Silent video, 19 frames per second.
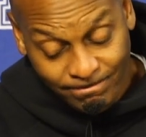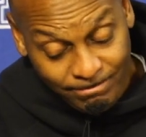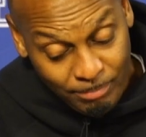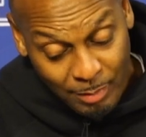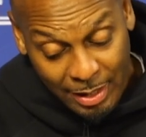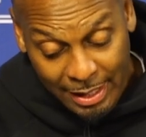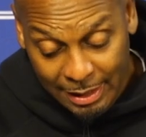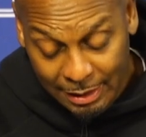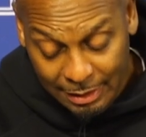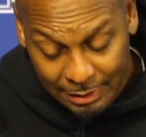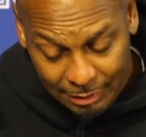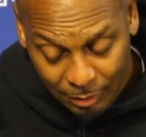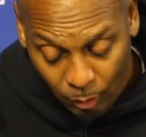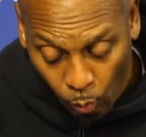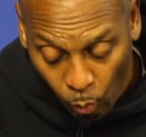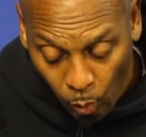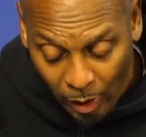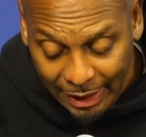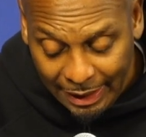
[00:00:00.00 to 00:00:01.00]
man,
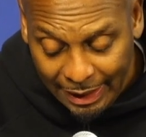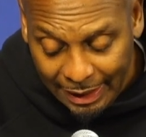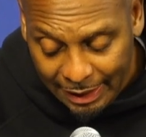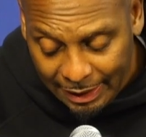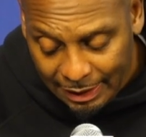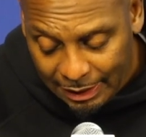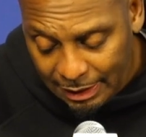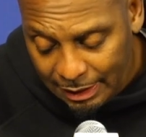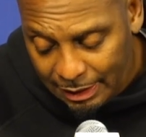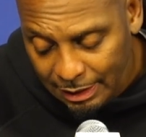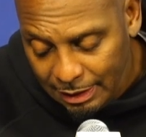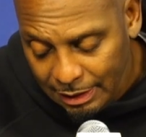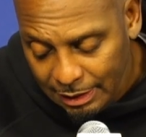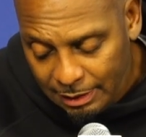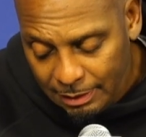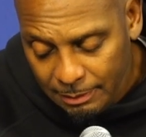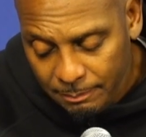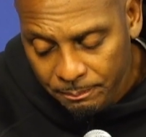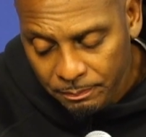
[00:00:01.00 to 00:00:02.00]
winning
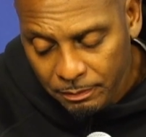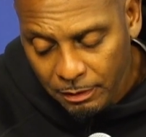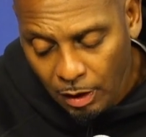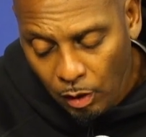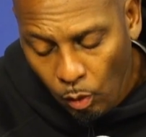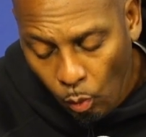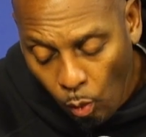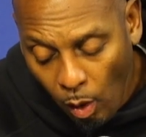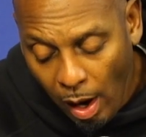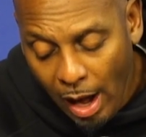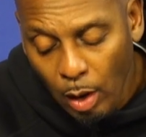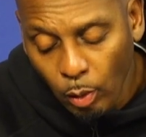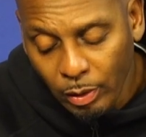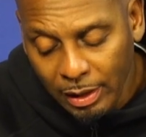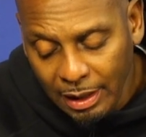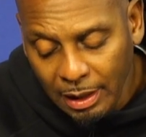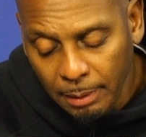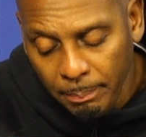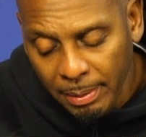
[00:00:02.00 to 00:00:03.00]
while
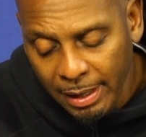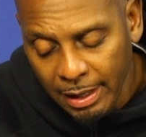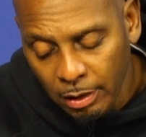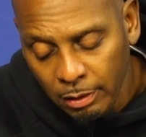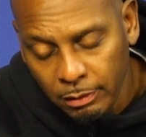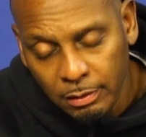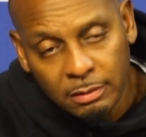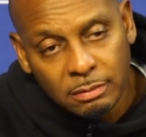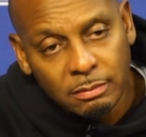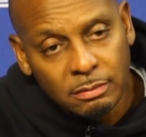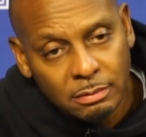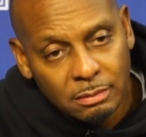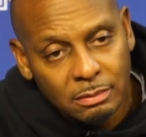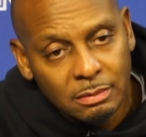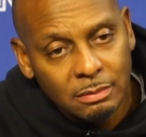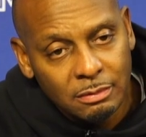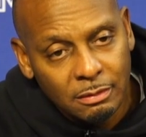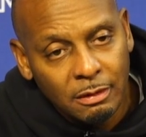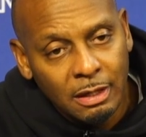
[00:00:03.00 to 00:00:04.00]
getting better,
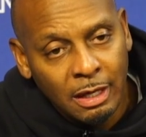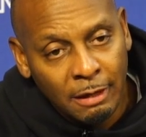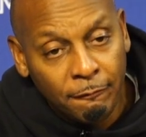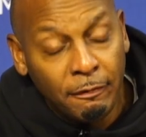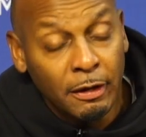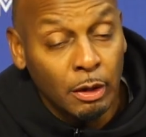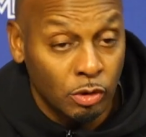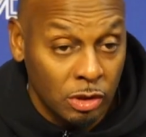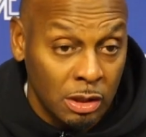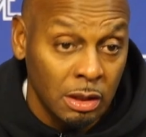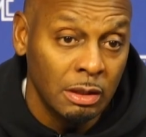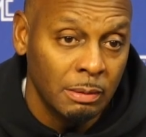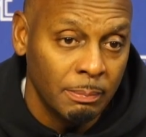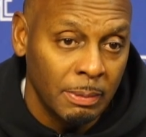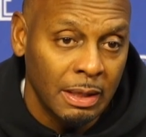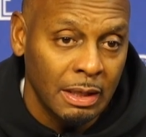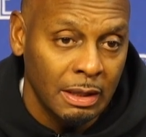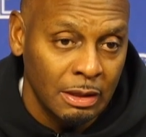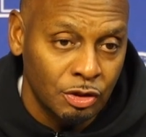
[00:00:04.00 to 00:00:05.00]
it feels good
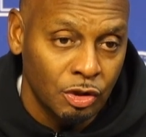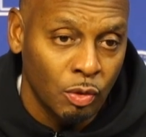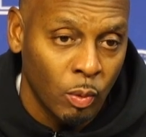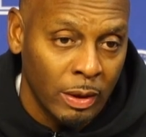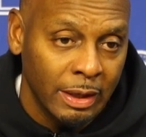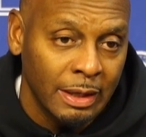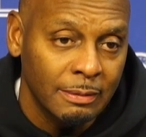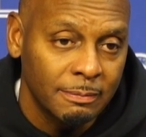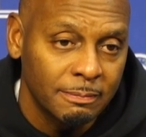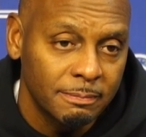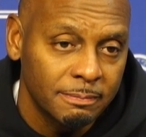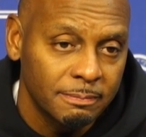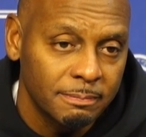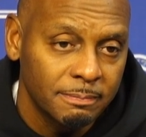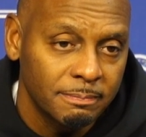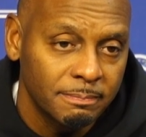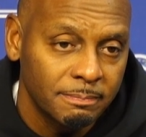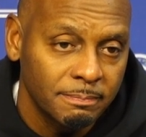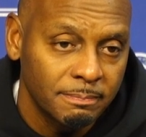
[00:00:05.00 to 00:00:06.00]
because you're winning.
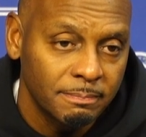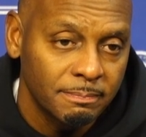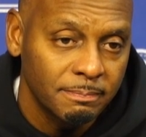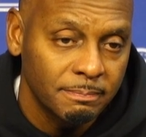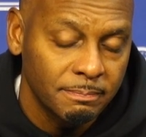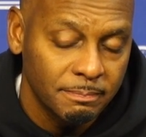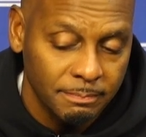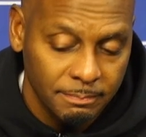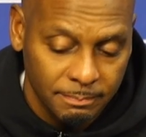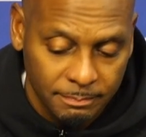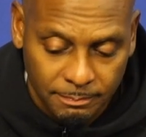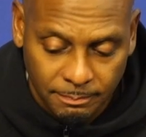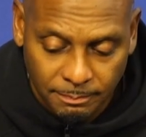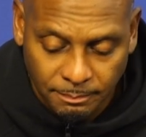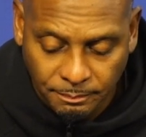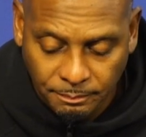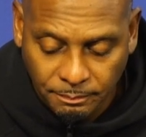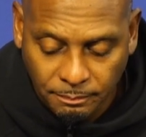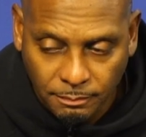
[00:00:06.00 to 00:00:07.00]

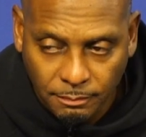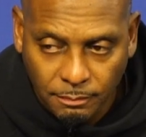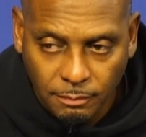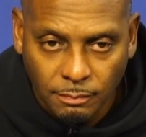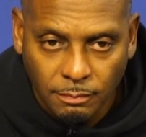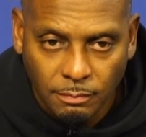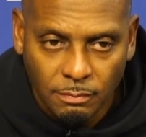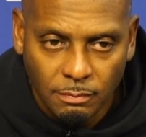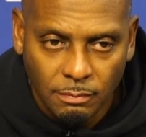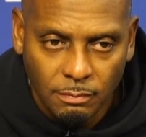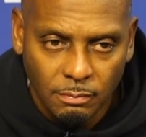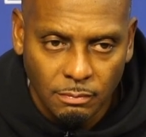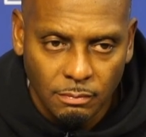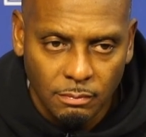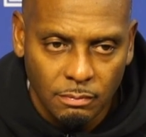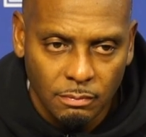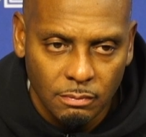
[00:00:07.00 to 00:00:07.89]
And obviously,